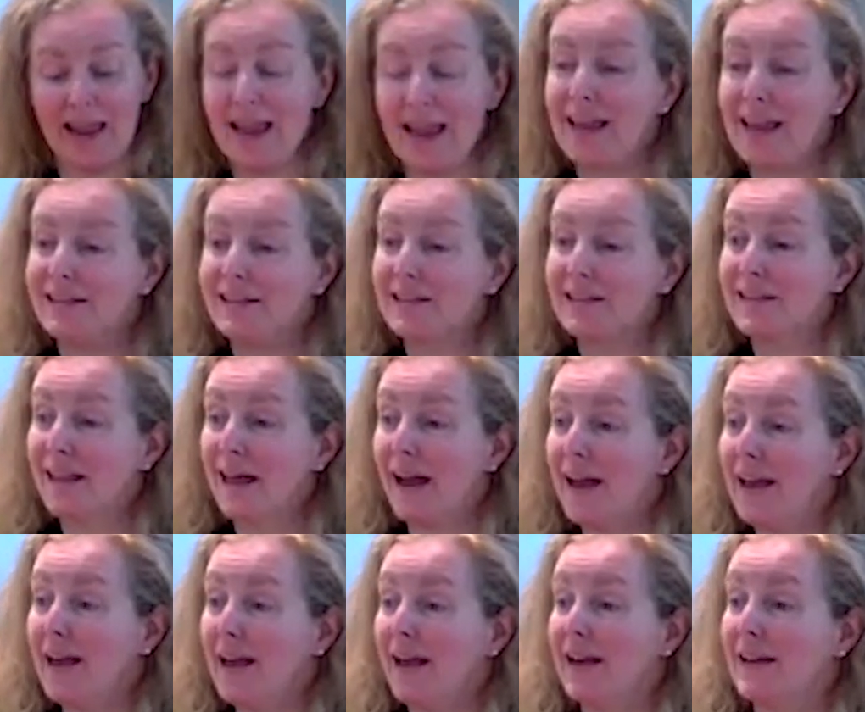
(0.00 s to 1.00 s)
It's
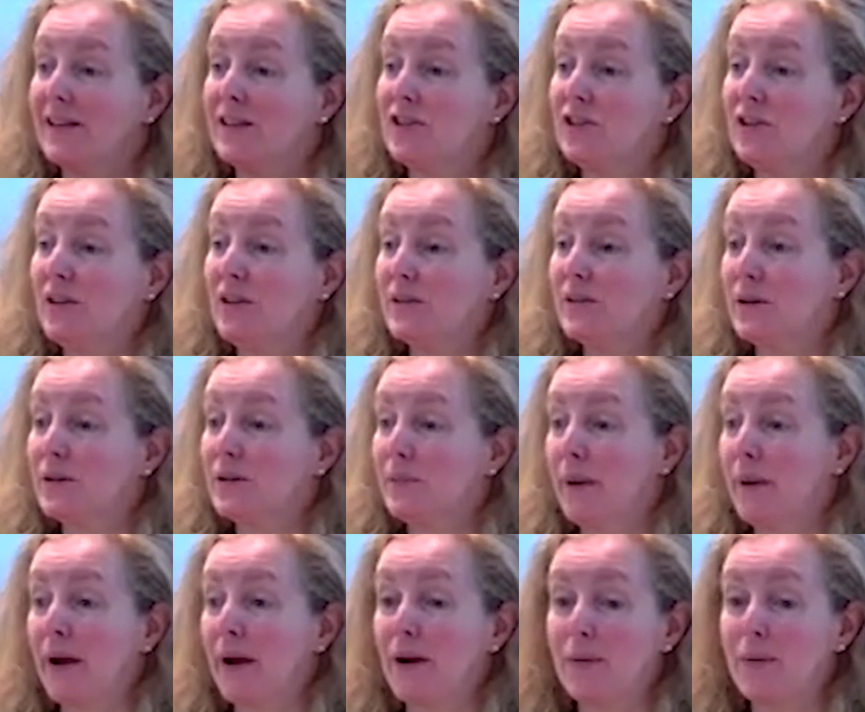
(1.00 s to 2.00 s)
like Jesus'
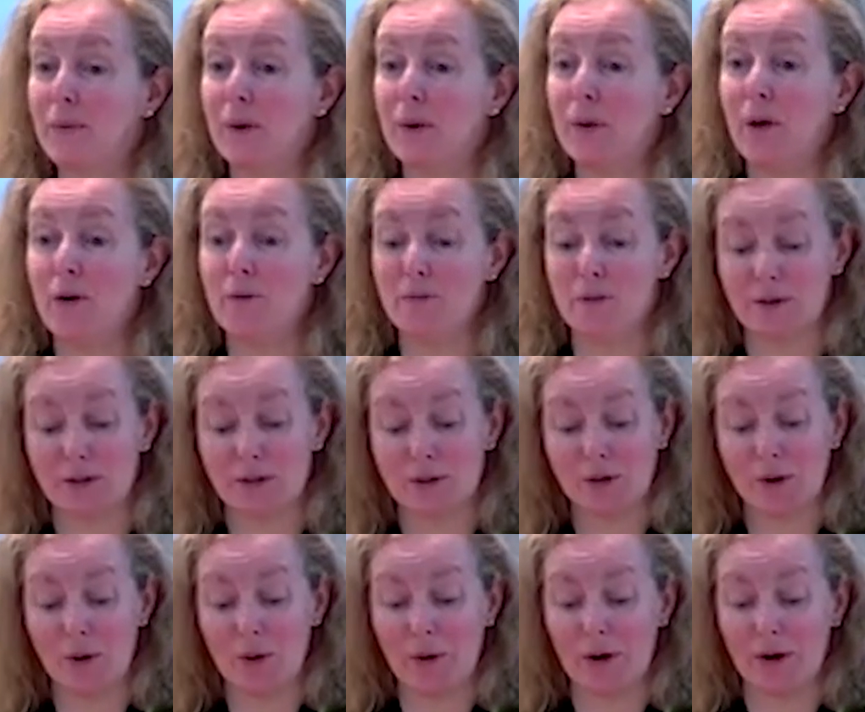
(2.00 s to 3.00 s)
parable of the
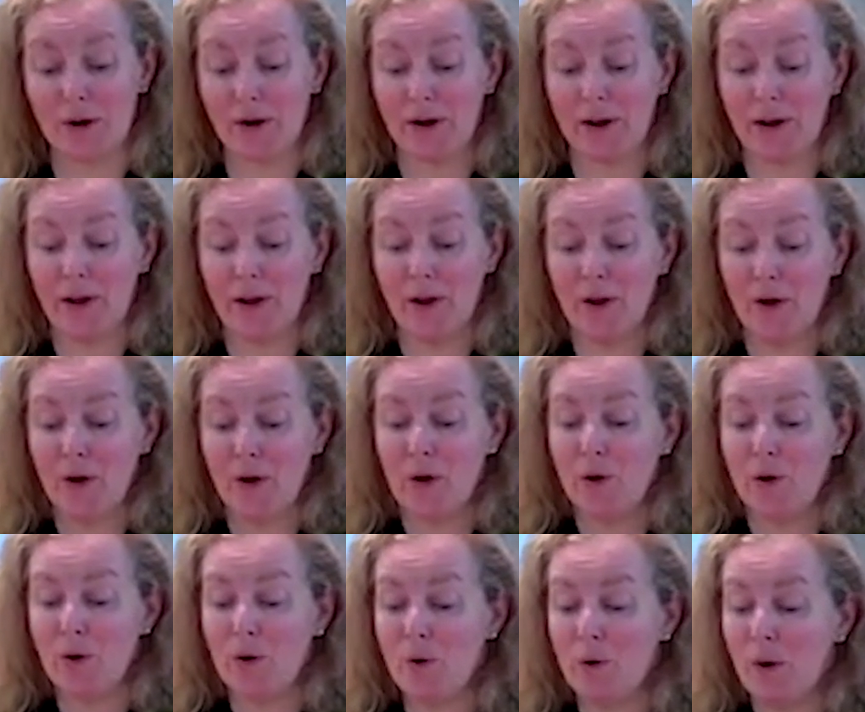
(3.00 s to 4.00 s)
sower,
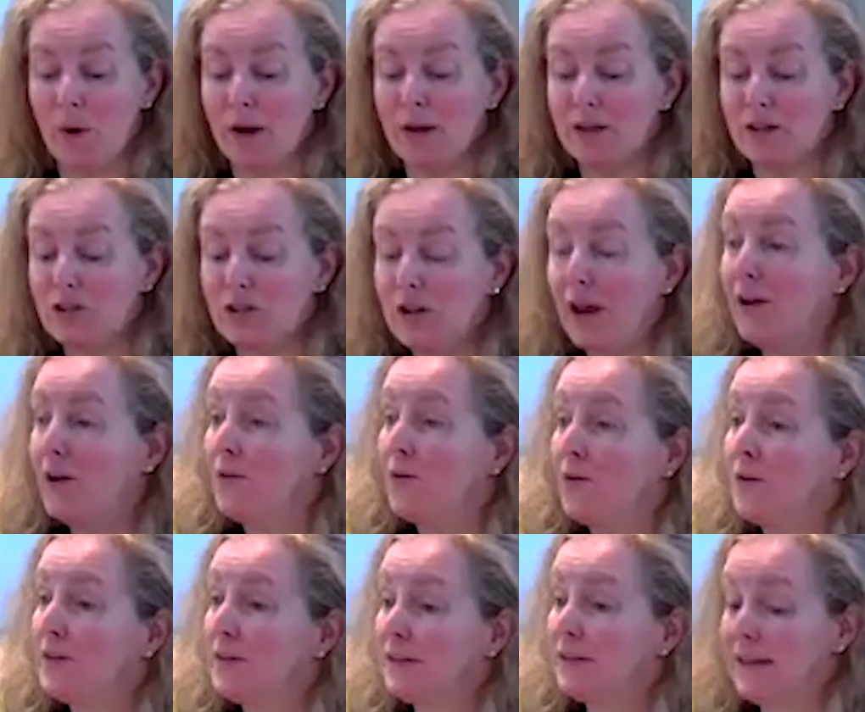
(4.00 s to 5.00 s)
who
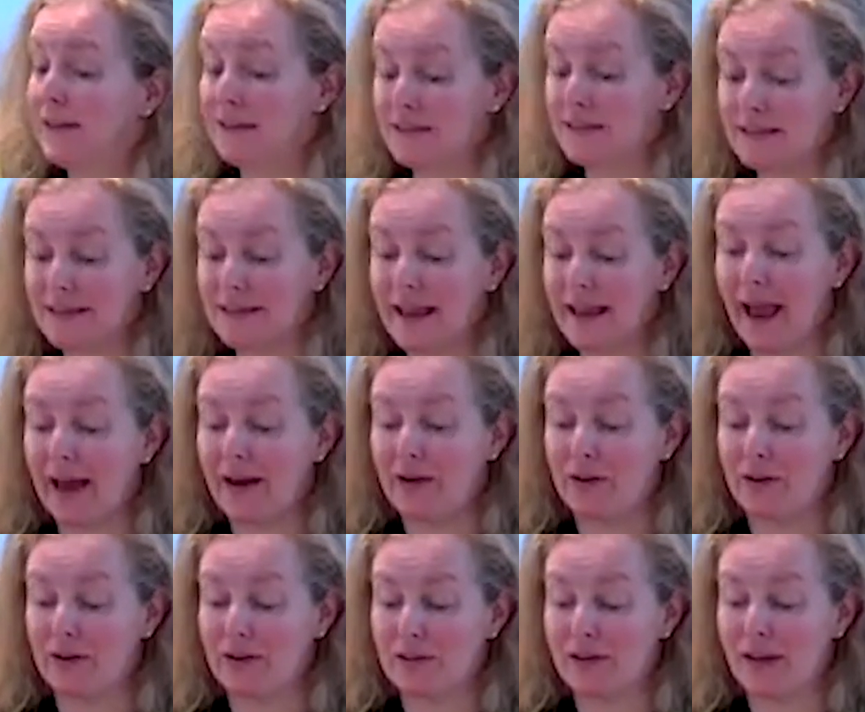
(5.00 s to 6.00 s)
generously
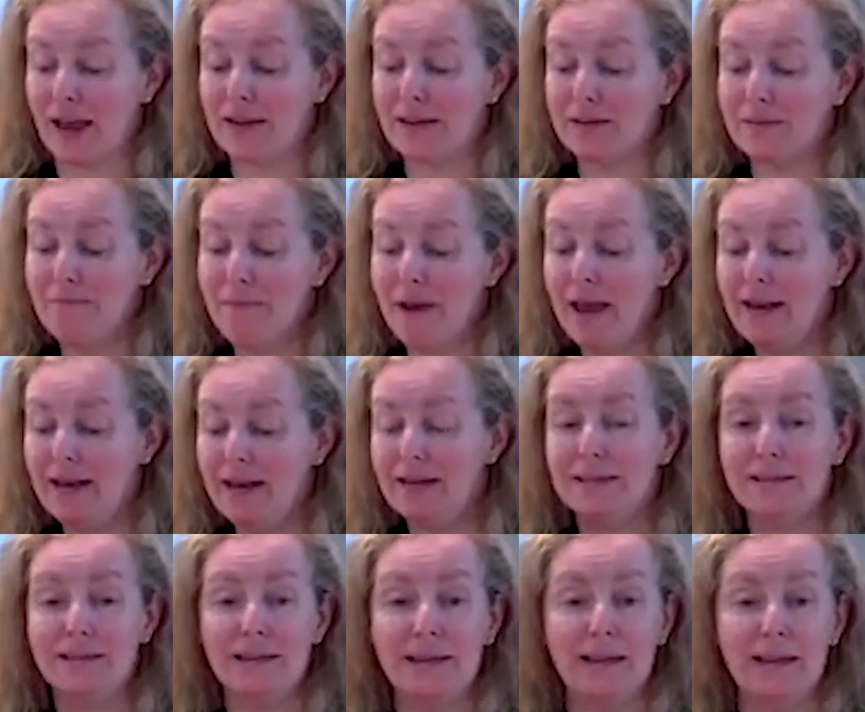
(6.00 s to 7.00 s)
scatters as many
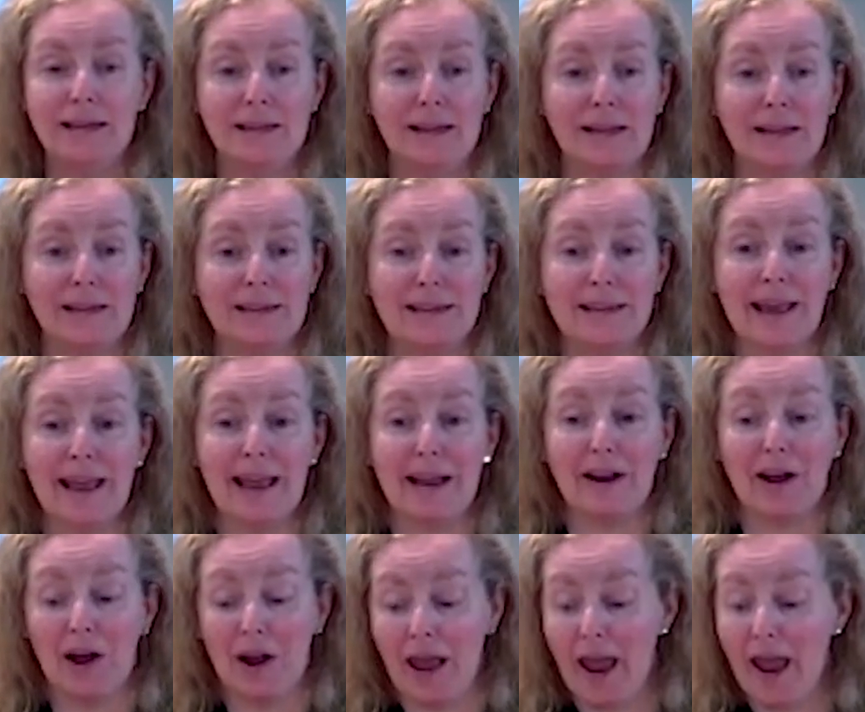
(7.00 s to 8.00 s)
seeds as he can
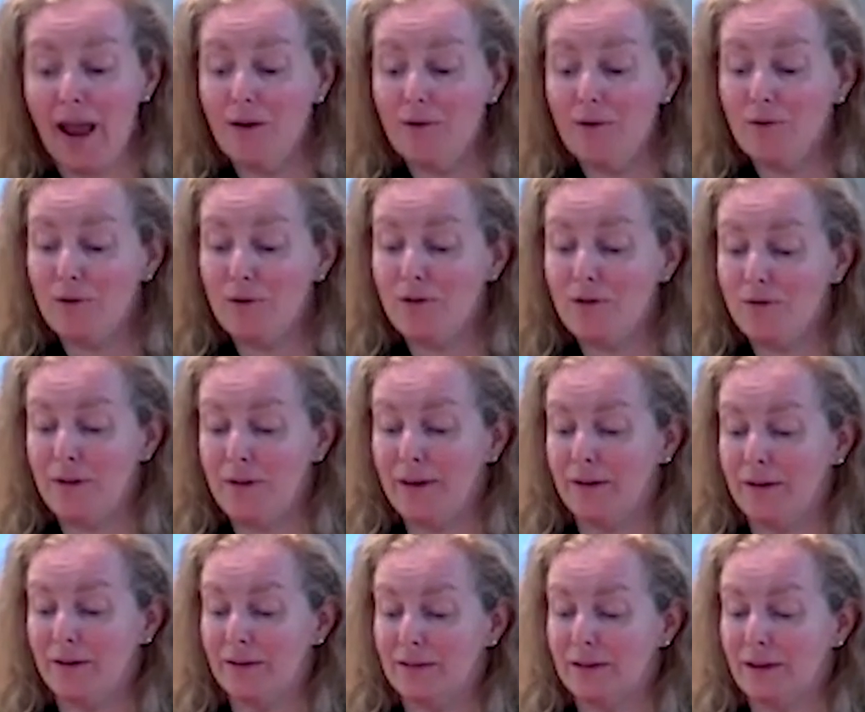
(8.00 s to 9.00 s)
on every
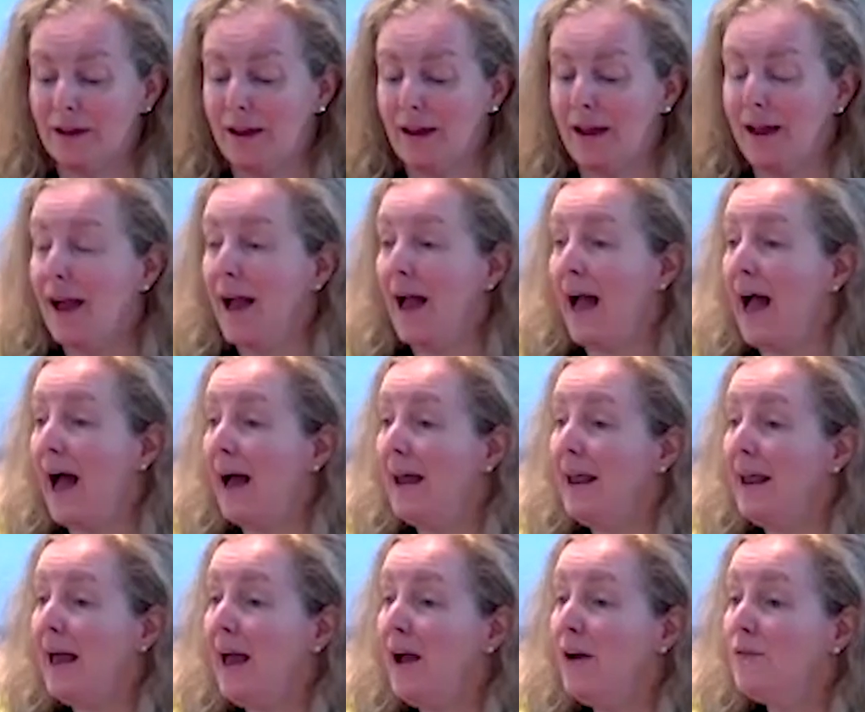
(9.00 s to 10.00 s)
field,
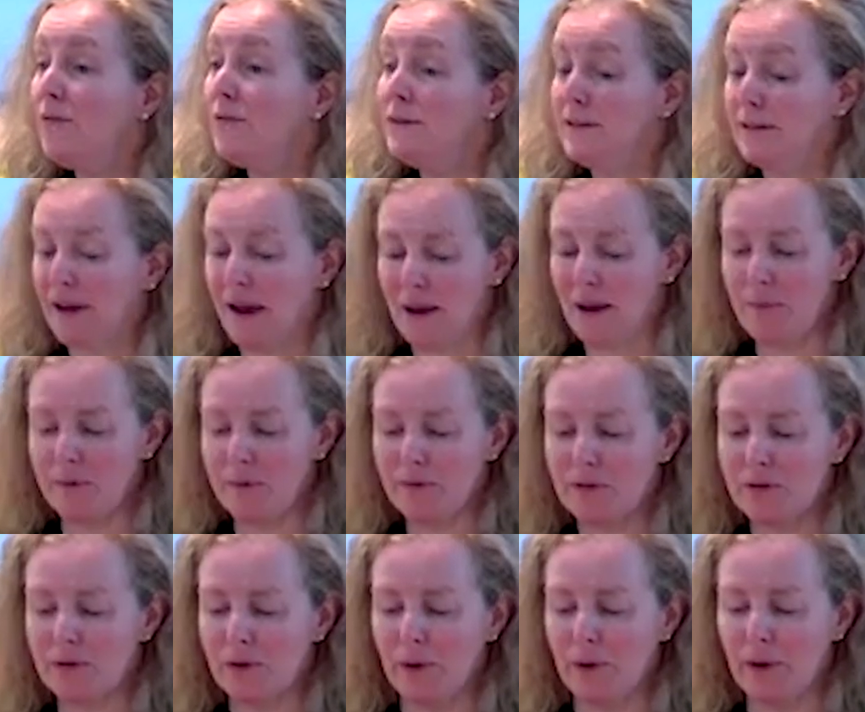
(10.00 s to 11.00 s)
on every type of
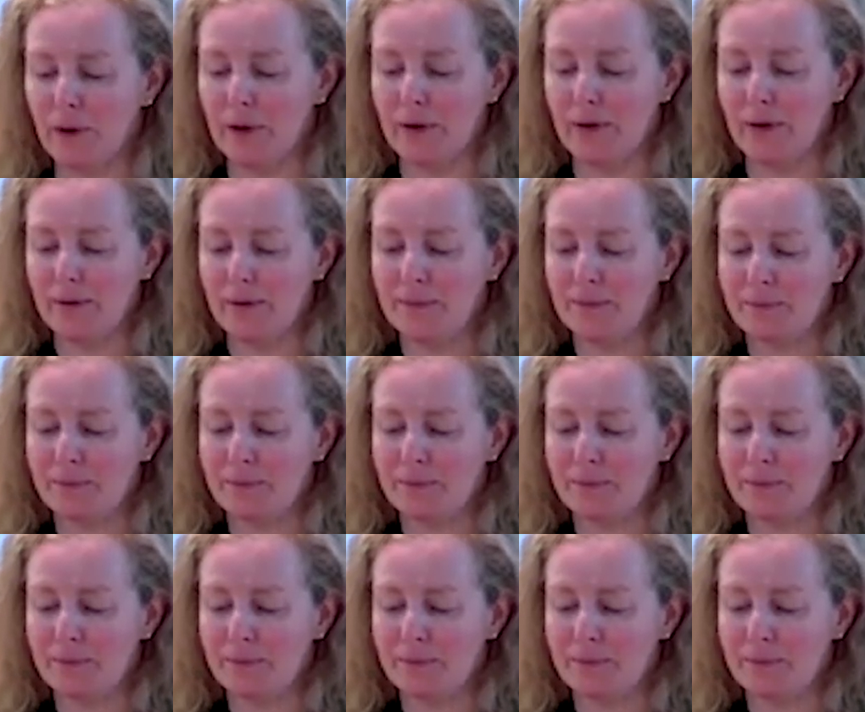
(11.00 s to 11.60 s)
soil,